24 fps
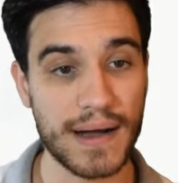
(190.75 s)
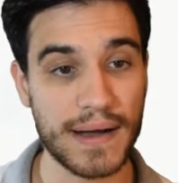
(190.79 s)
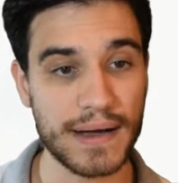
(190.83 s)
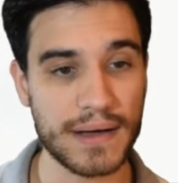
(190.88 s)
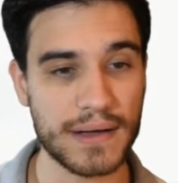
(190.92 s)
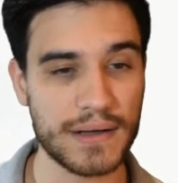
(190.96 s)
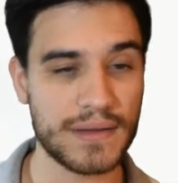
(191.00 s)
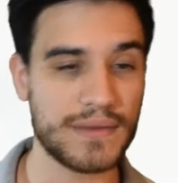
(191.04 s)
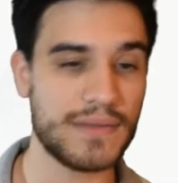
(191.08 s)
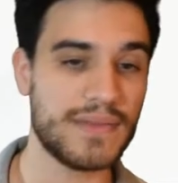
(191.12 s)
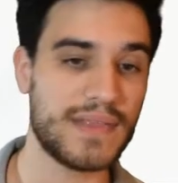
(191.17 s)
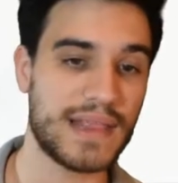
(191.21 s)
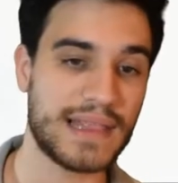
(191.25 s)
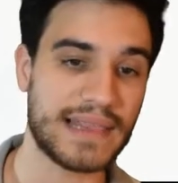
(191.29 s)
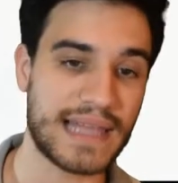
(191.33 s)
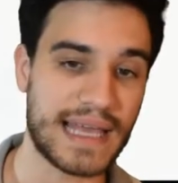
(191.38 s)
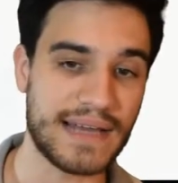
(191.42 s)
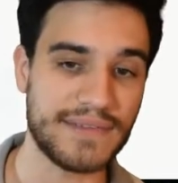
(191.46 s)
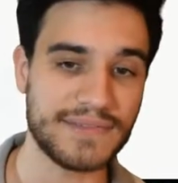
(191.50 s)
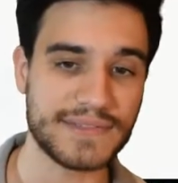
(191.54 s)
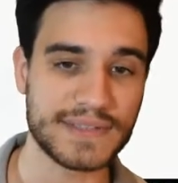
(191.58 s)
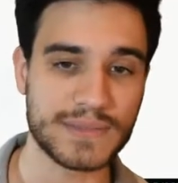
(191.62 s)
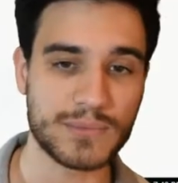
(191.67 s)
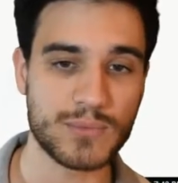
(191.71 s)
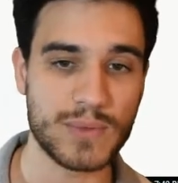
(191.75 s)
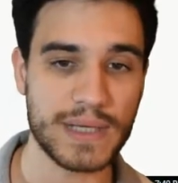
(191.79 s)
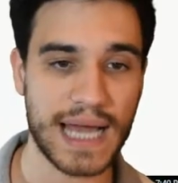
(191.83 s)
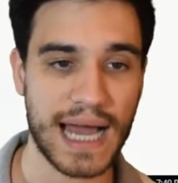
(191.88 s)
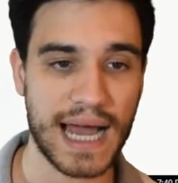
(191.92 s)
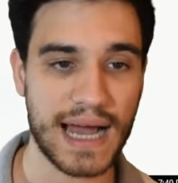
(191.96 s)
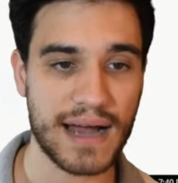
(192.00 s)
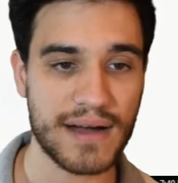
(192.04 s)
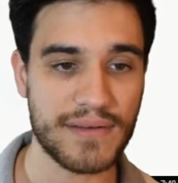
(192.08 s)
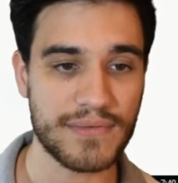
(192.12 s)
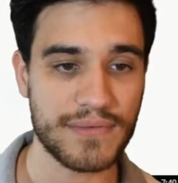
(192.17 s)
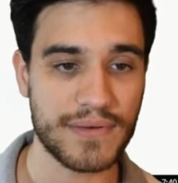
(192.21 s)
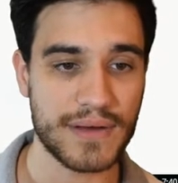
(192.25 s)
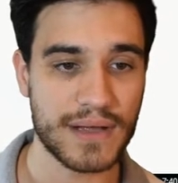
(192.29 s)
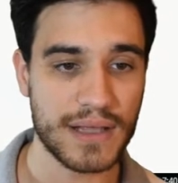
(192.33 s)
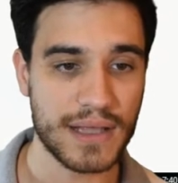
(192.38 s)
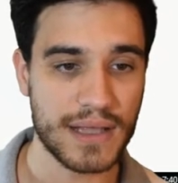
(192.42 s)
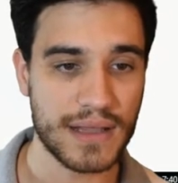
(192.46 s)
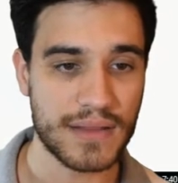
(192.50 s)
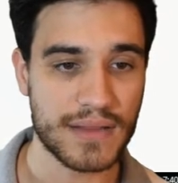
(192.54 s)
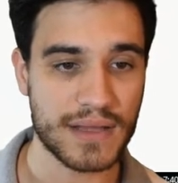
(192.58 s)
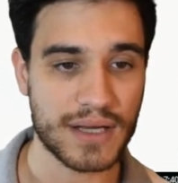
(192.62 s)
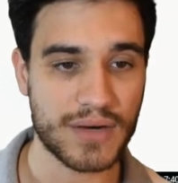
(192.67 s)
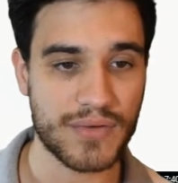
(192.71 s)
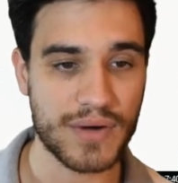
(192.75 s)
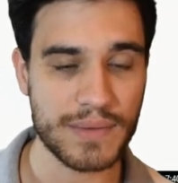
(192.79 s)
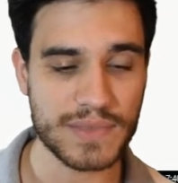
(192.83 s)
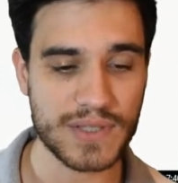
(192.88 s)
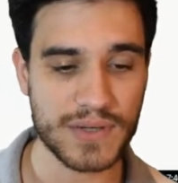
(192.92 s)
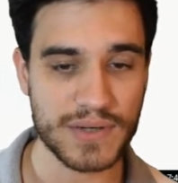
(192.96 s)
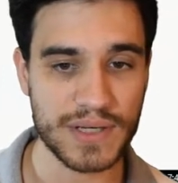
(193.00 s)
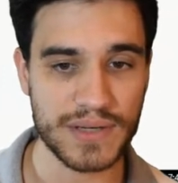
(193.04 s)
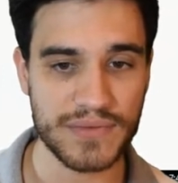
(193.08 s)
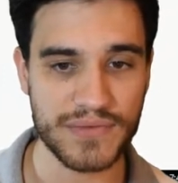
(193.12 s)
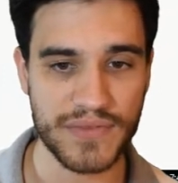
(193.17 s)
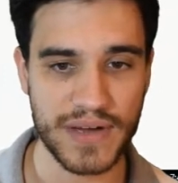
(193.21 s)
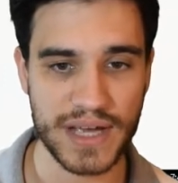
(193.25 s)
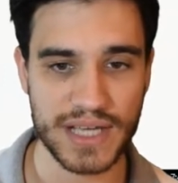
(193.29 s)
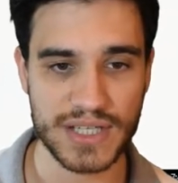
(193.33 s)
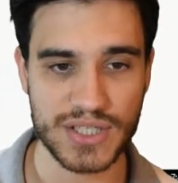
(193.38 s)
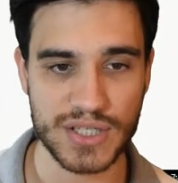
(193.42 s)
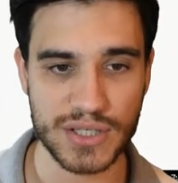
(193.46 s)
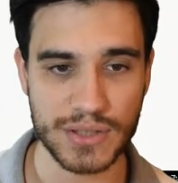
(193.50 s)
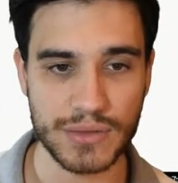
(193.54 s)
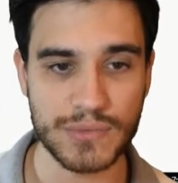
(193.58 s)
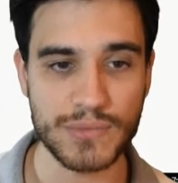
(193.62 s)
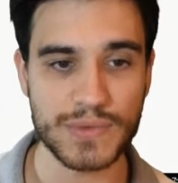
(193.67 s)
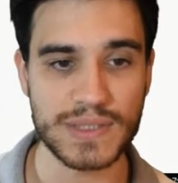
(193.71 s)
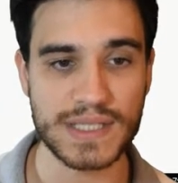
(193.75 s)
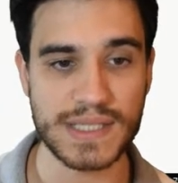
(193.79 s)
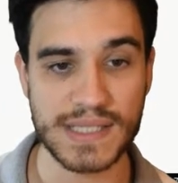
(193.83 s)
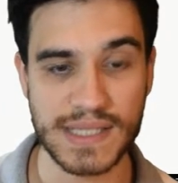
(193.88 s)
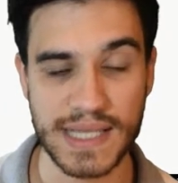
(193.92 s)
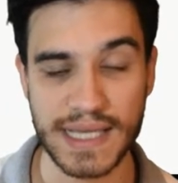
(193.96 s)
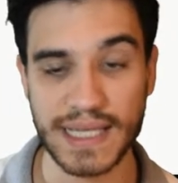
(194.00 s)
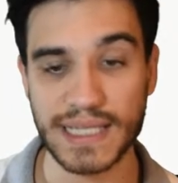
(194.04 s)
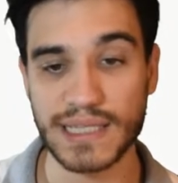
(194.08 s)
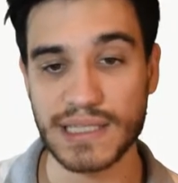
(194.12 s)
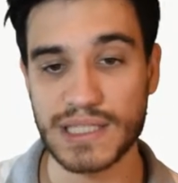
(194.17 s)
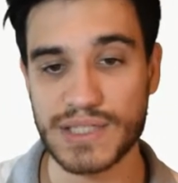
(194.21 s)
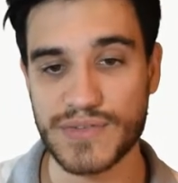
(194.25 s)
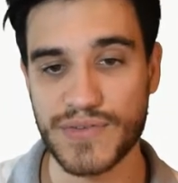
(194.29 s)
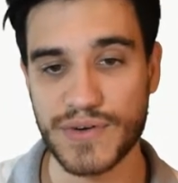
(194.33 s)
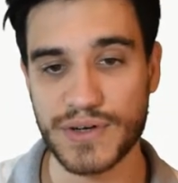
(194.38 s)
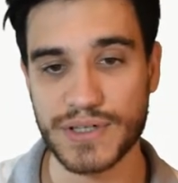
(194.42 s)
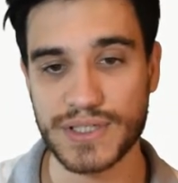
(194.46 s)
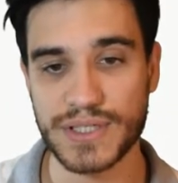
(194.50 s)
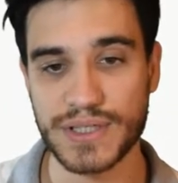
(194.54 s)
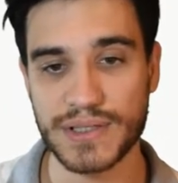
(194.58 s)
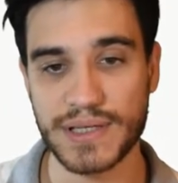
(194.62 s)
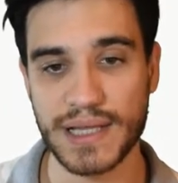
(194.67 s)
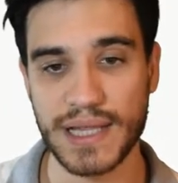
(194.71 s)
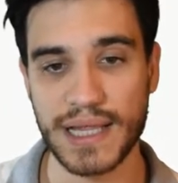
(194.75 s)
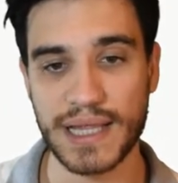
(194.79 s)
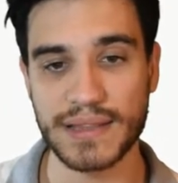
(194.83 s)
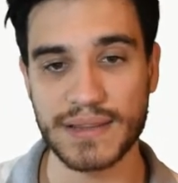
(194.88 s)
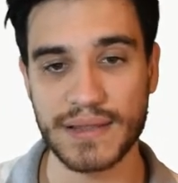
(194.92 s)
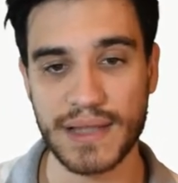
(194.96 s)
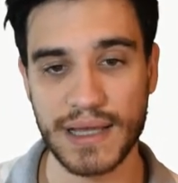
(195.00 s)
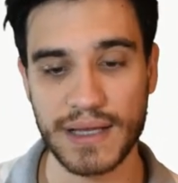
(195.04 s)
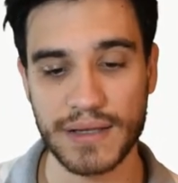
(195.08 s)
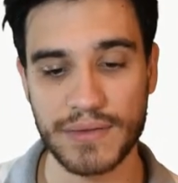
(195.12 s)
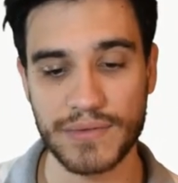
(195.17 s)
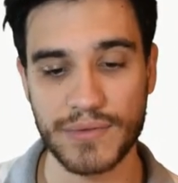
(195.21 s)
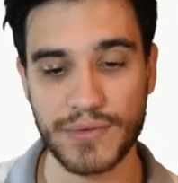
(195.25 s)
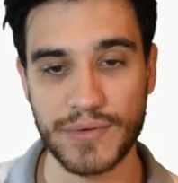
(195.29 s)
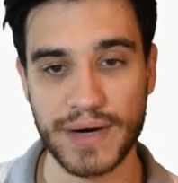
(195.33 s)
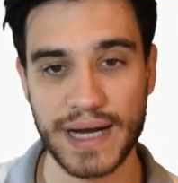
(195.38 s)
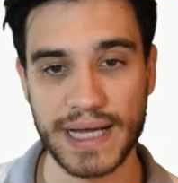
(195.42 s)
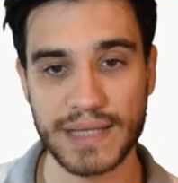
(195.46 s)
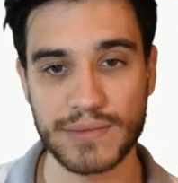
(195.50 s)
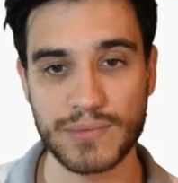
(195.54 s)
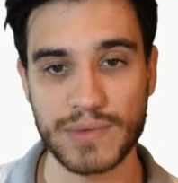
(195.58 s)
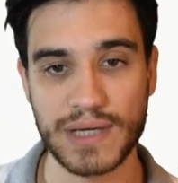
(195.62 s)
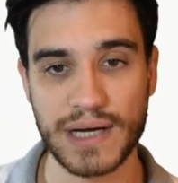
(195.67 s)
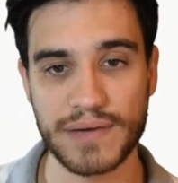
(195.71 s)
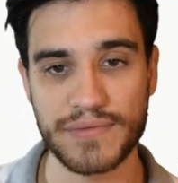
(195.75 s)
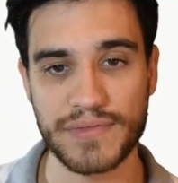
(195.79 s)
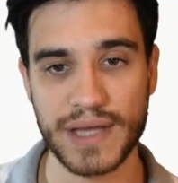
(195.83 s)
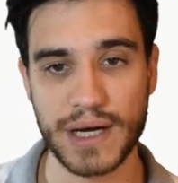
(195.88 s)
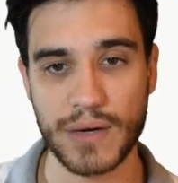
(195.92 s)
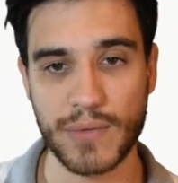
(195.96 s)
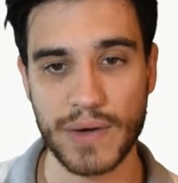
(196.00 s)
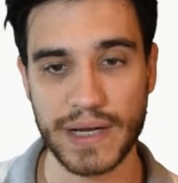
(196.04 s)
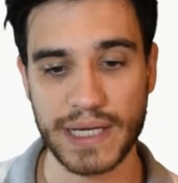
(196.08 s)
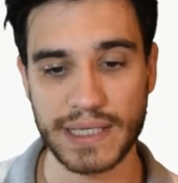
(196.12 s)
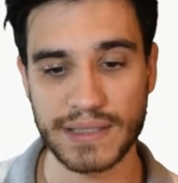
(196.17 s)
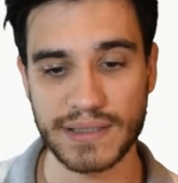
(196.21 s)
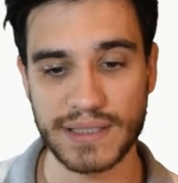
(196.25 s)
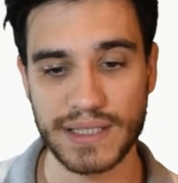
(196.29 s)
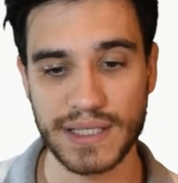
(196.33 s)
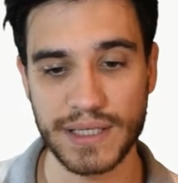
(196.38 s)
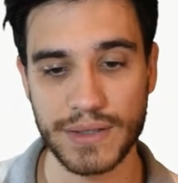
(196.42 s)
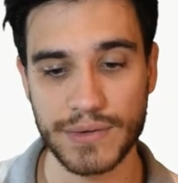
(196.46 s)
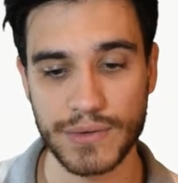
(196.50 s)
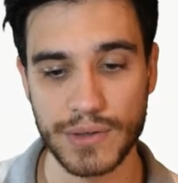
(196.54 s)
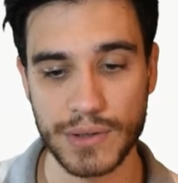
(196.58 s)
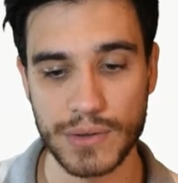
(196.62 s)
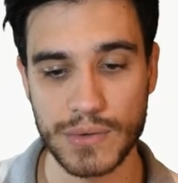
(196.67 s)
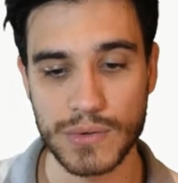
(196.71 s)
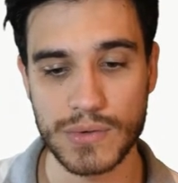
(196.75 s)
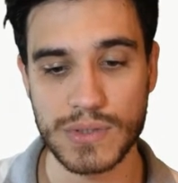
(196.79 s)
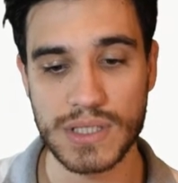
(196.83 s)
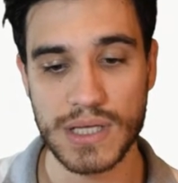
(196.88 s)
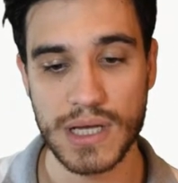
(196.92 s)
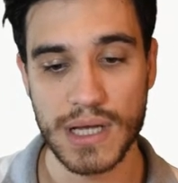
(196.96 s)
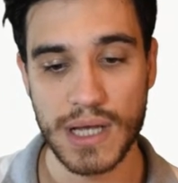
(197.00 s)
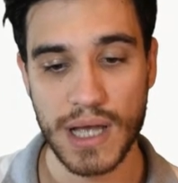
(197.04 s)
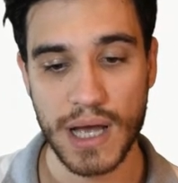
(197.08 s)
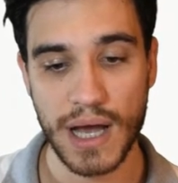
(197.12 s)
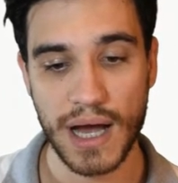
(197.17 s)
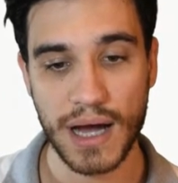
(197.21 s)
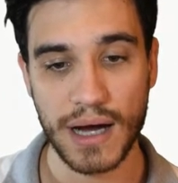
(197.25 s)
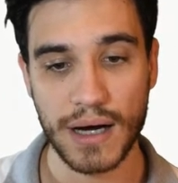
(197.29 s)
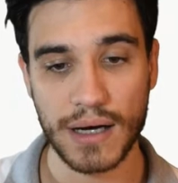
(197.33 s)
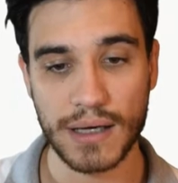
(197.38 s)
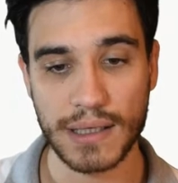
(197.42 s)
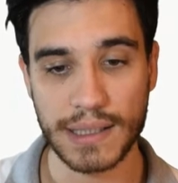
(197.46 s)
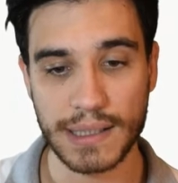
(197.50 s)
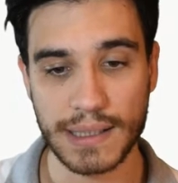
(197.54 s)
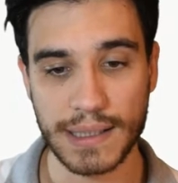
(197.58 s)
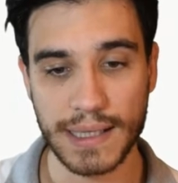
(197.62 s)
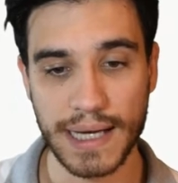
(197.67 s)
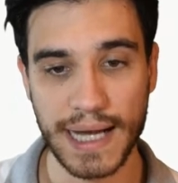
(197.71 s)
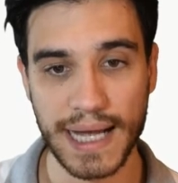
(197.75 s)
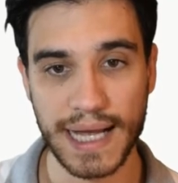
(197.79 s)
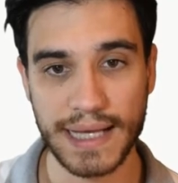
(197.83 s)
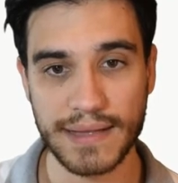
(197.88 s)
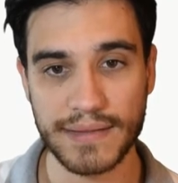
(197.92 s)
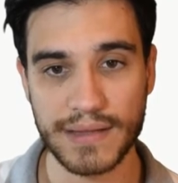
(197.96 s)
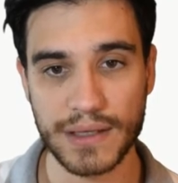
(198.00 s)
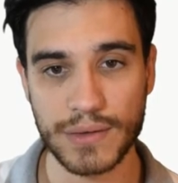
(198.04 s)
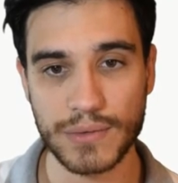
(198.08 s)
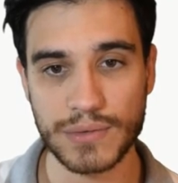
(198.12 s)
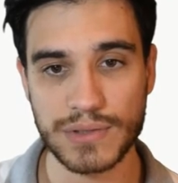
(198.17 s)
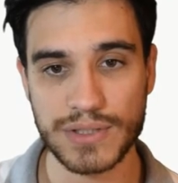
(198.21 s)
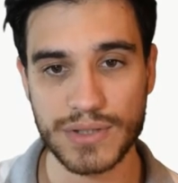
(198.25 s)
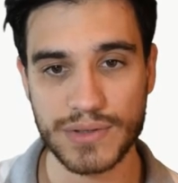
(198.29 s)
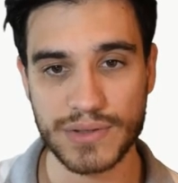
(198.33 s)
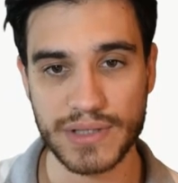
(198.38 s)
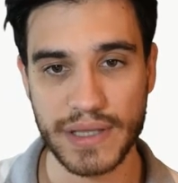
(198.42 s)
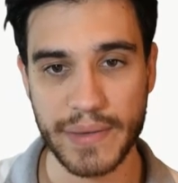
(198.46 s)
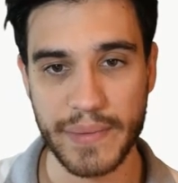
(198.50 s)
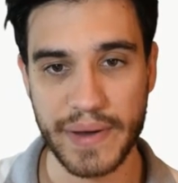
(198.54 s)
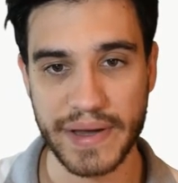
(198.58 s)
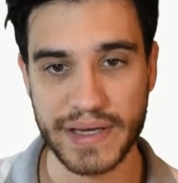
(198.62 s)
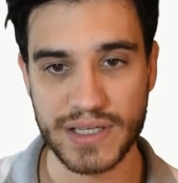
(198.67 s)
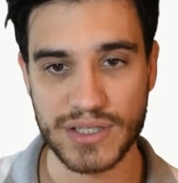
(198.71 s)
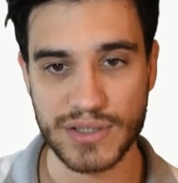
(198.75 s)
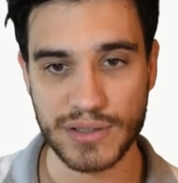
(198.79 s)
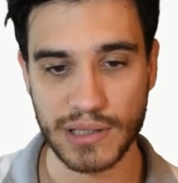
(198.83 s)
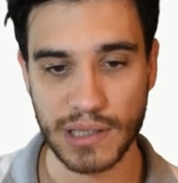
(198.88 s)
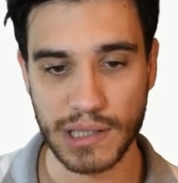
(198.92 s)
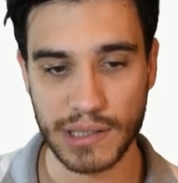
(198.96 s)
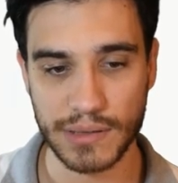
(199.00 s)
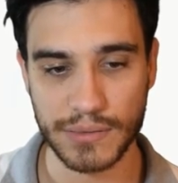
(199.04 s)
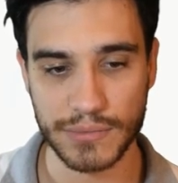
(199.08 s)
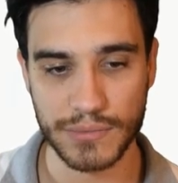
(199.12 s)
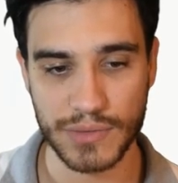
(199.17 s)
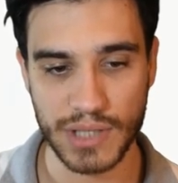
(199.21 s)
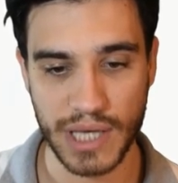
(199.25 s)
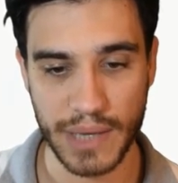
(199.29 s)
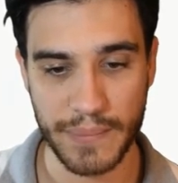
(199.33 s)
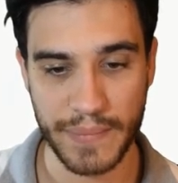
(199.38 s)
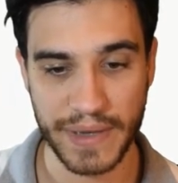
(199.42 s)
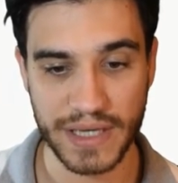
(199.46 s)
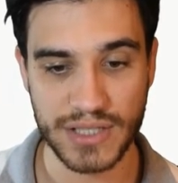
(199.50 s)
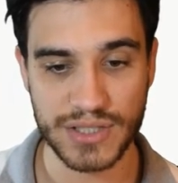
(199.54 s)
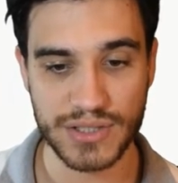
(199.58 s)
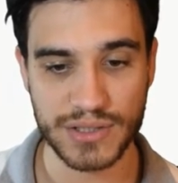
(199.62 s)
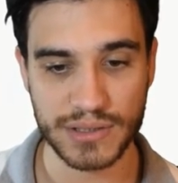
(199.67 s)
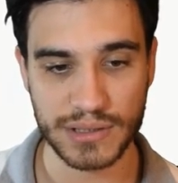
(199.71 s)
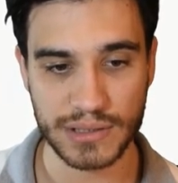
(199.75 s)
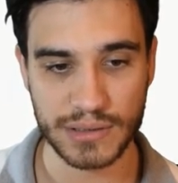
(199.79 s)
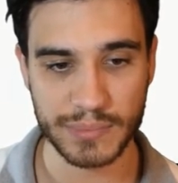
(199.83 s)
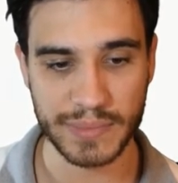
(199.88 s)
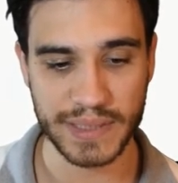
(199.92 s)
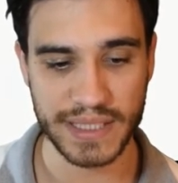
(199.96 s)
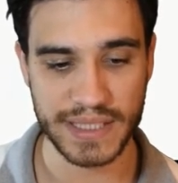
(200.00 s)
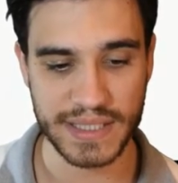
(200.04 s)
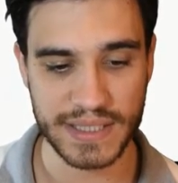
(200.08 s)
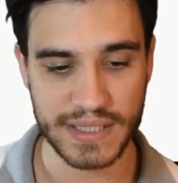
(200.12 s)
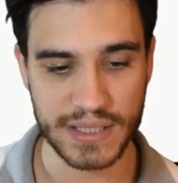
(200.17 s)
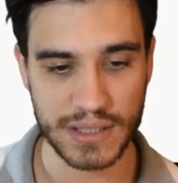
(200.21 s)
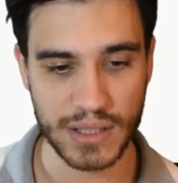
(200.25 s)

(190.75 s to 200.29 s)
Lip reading: in the left we have the Crimson Invasion, which is the English version, and in the right we have the Awakened Heroes, and the Ultra Dimensional Beasts.